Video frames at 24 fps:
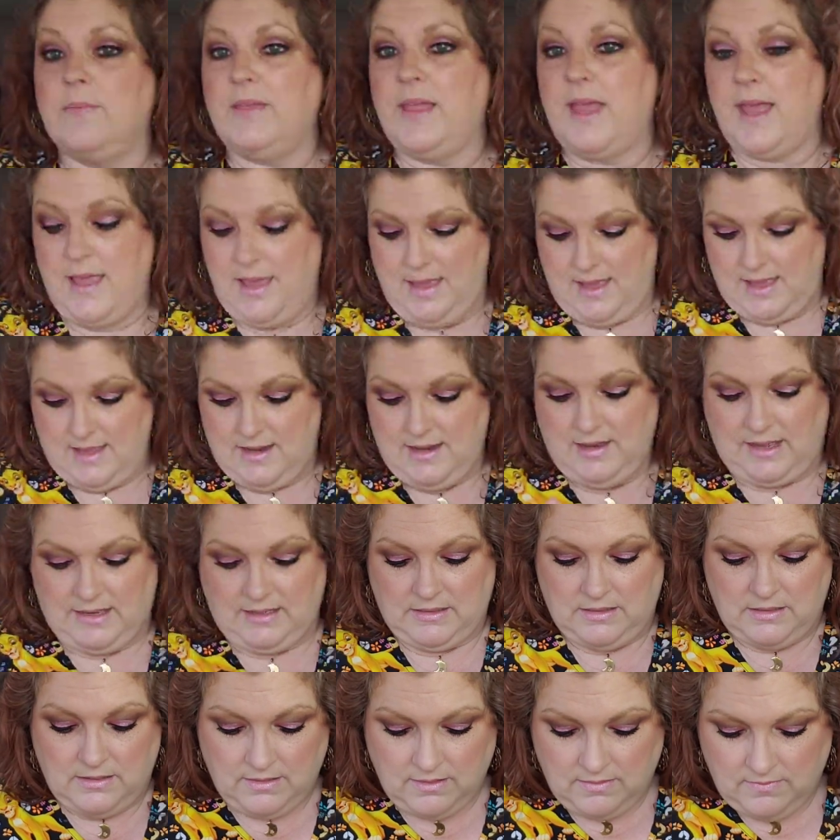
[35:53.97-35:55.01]
I'm thinking.
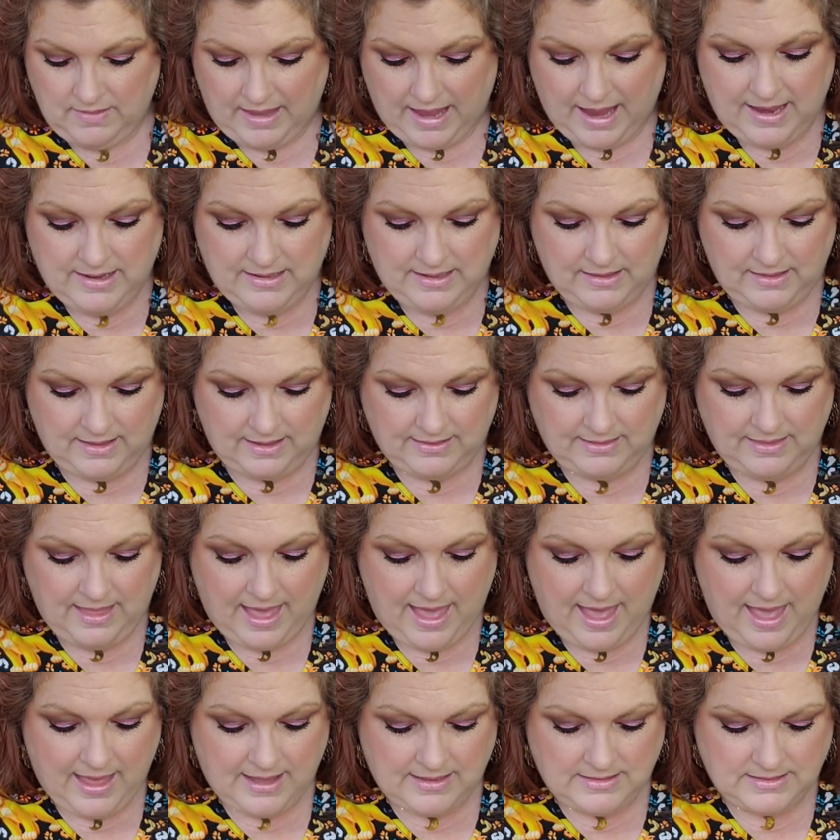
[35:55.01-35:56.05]
Like candy like
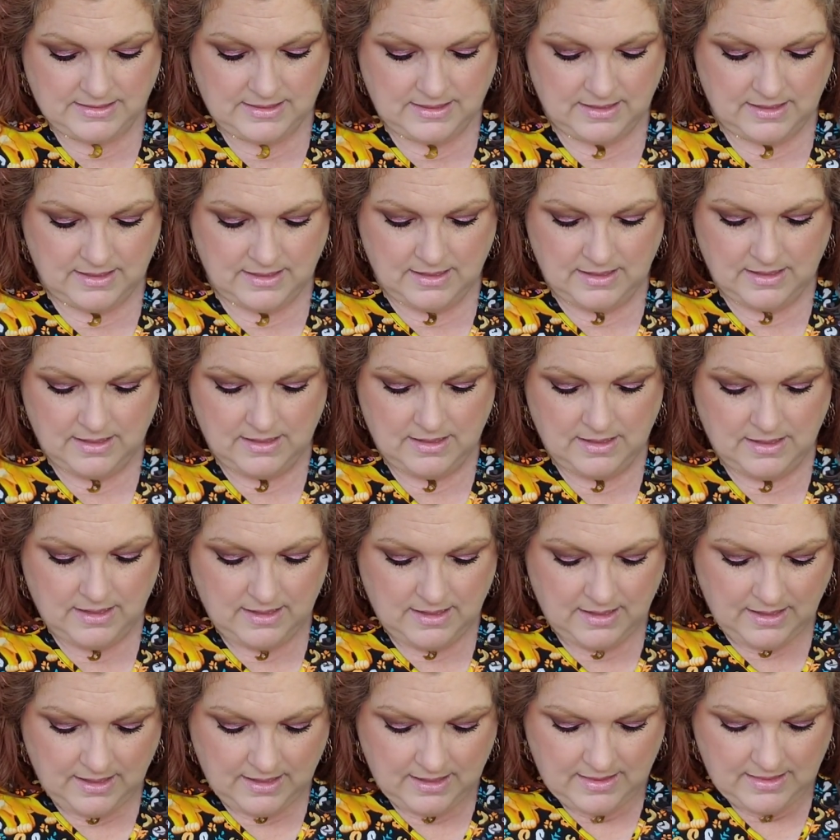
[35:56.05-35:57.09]
that.
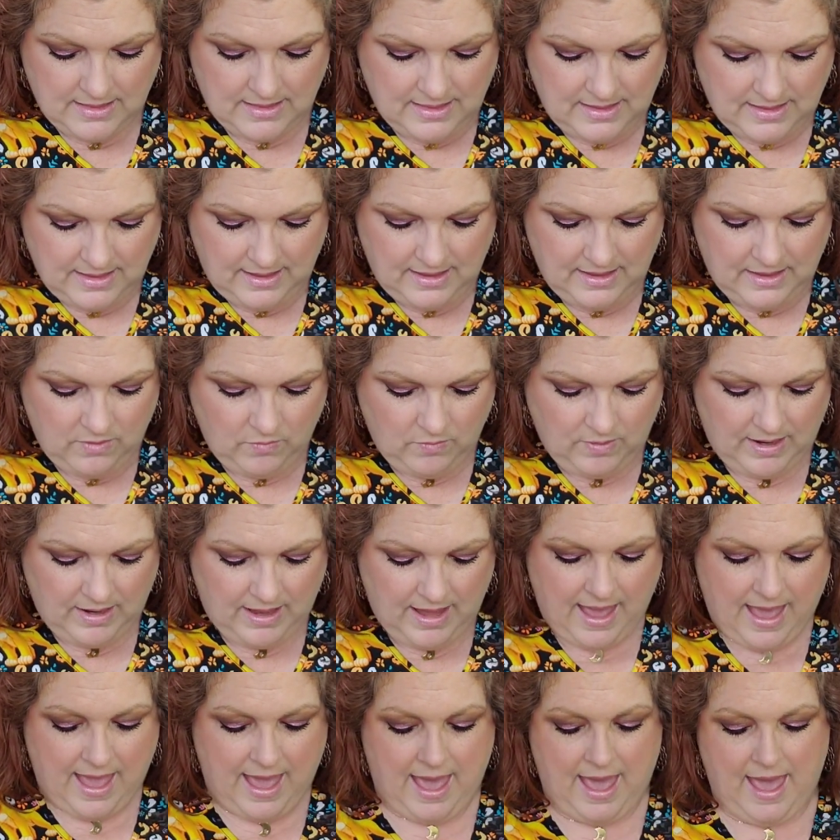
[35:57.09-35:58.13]
And then we
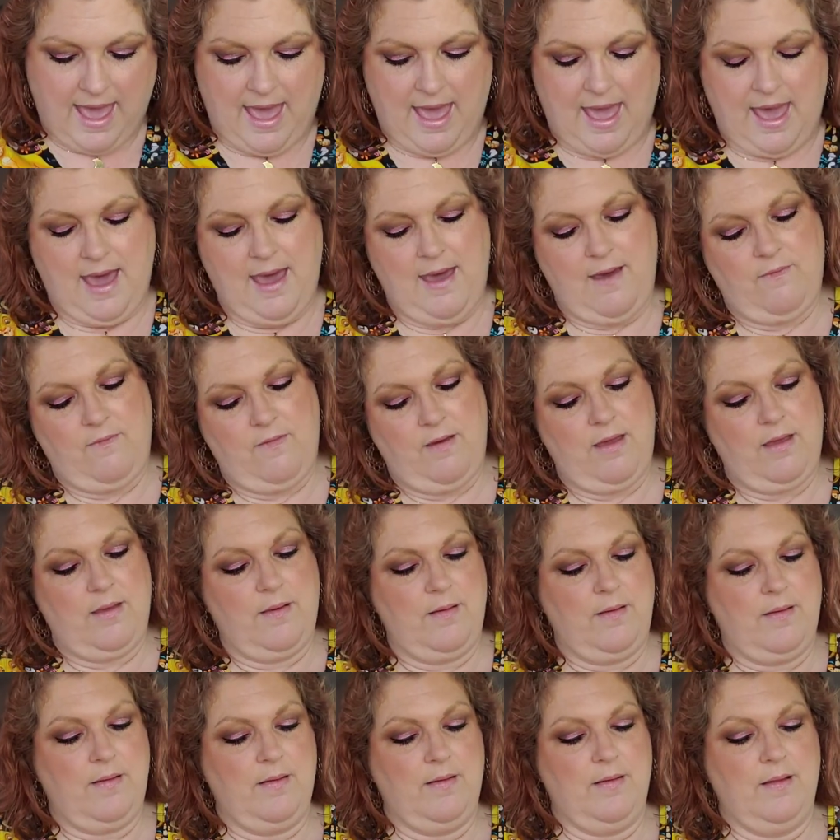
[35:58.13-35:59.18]
have,
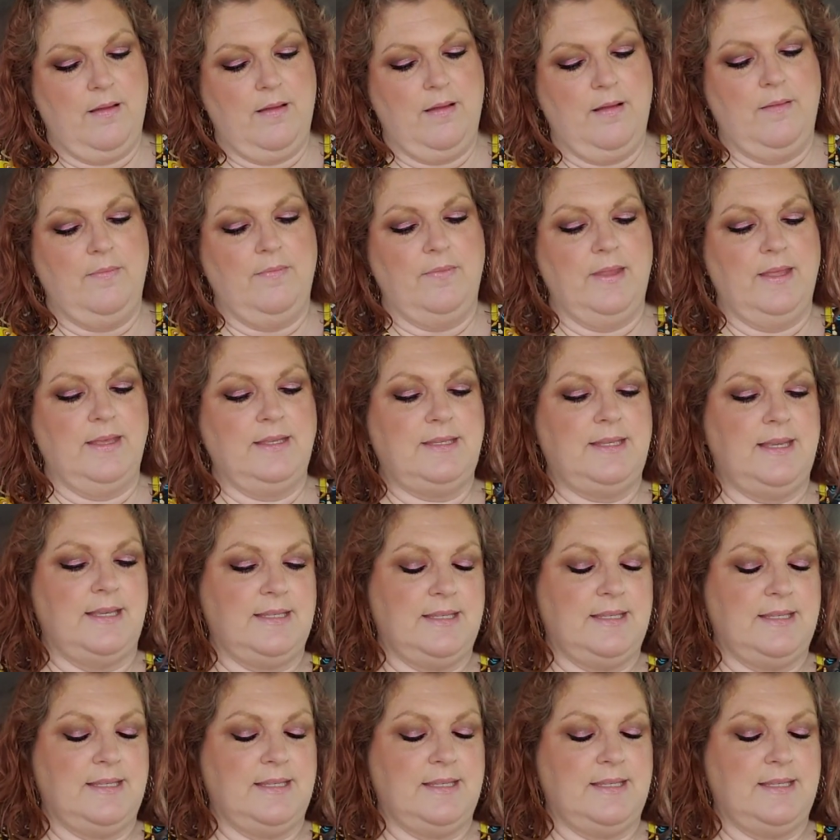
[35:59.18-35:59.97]
this